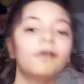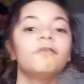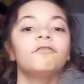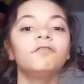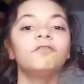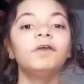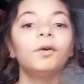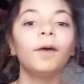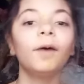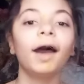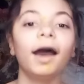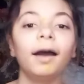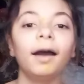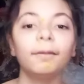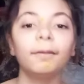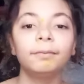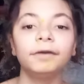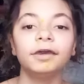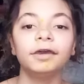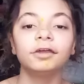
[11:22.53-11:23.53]
Feel
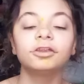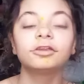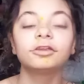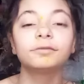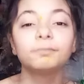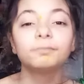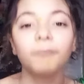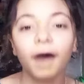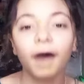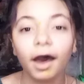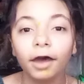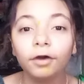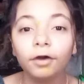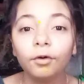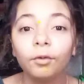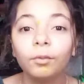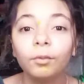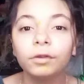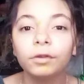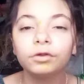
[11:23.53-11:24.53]
happy.
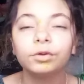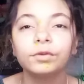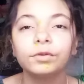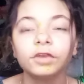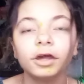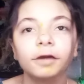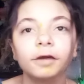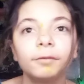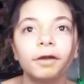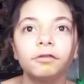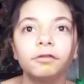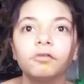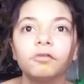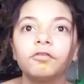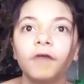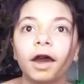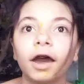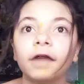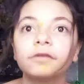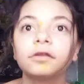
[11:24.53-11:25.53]
Smile when you think about the
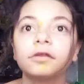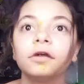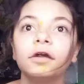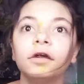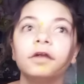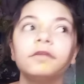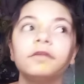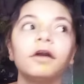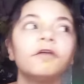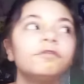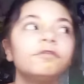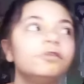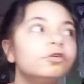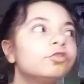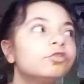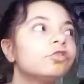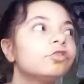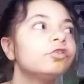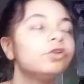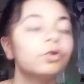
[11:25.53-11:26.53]
fact that
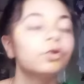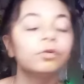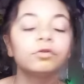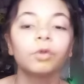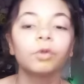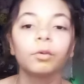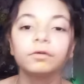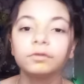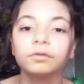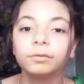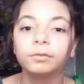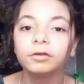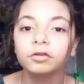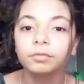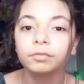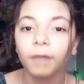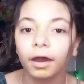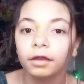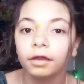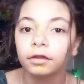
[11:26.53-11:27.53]
future you is going to be
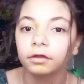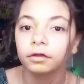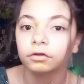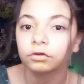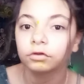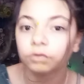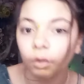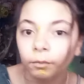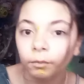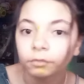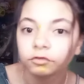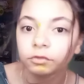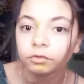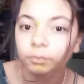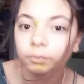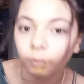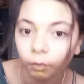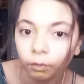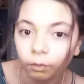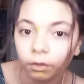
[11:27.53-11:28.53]
smiling so much
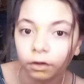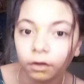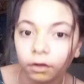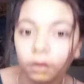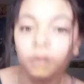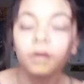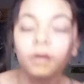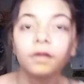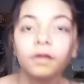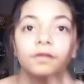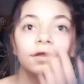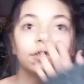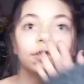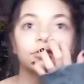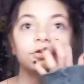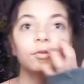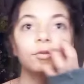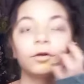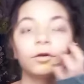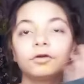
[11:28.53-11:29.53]
more
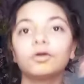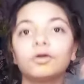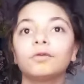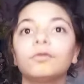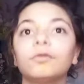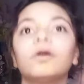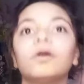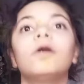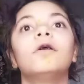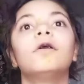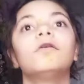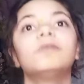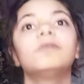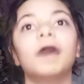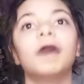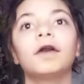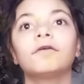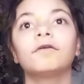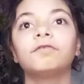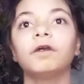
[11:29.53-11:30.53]
thanks to what you're
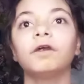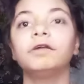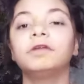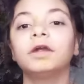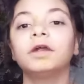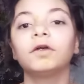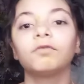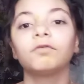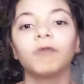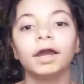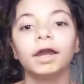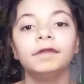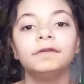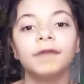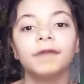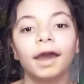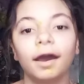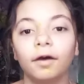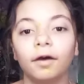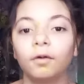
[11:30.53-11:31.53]
sacrificing right
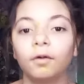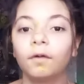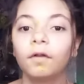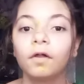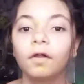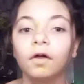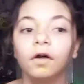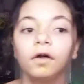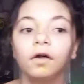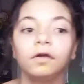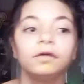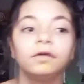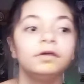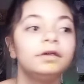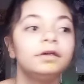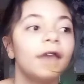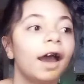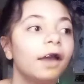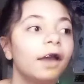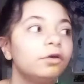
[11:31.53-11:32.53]
now.
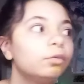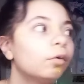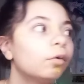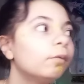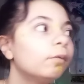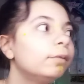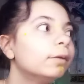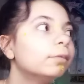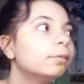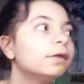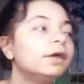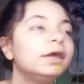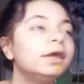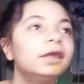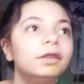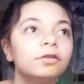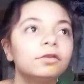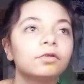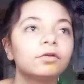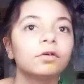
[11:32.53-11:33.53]
Yeah, you will be able to
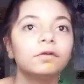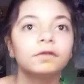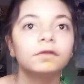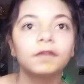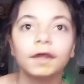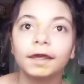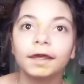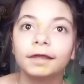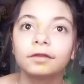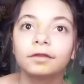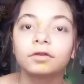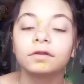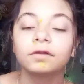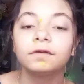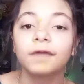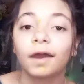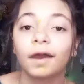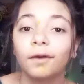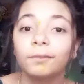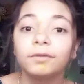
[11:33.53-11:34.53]
eat certain things,
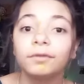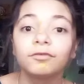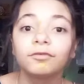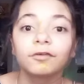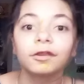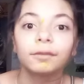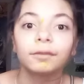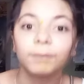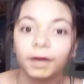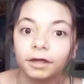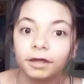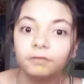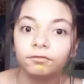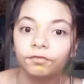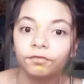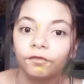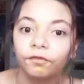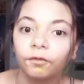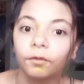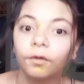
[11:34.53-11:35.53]
and now it'll be really
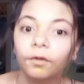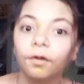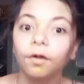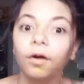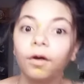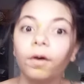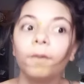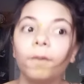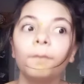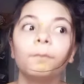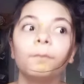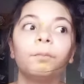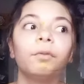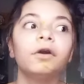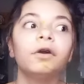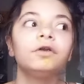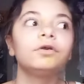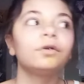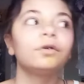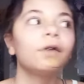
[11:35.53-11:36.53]
painful,
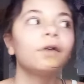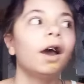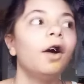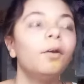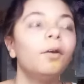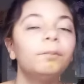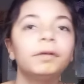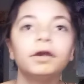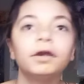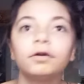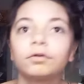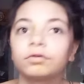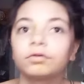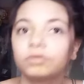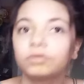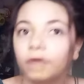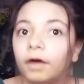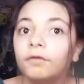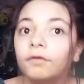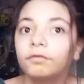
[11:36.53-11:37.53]
but you're helping
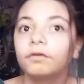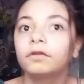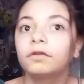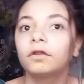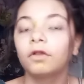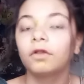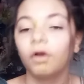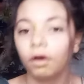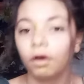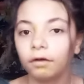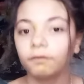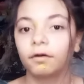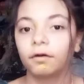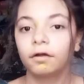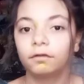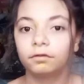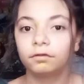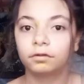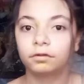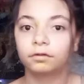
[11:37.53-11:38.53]
yourself in the long
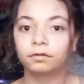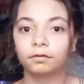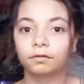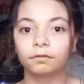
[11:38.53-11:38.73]
run.